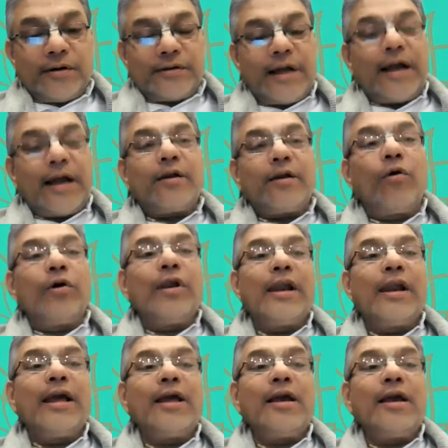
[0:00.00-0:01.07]
that
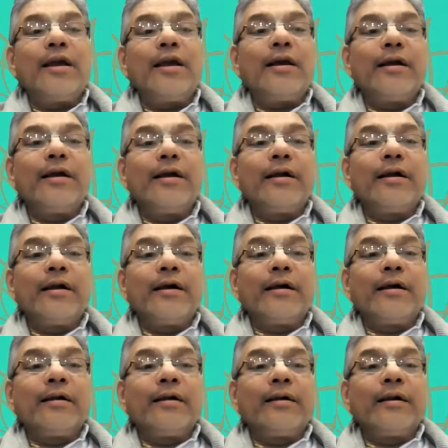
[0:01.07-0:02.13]
only
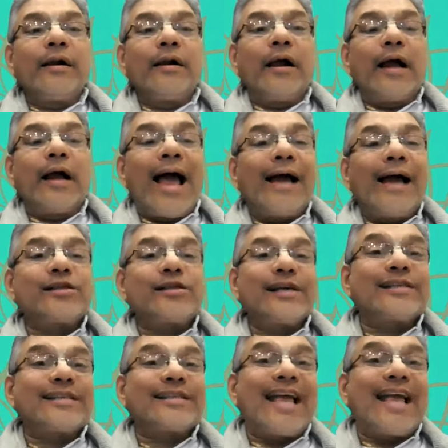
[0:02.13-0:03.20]
uh, acts
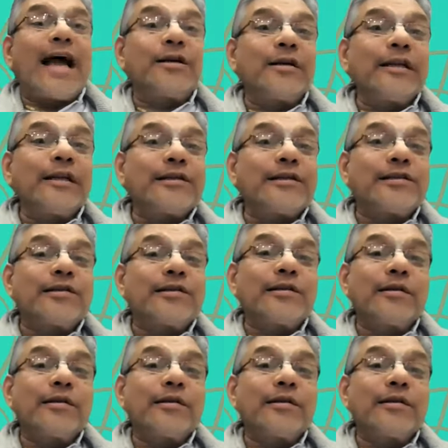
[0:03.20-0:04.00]
as catalysts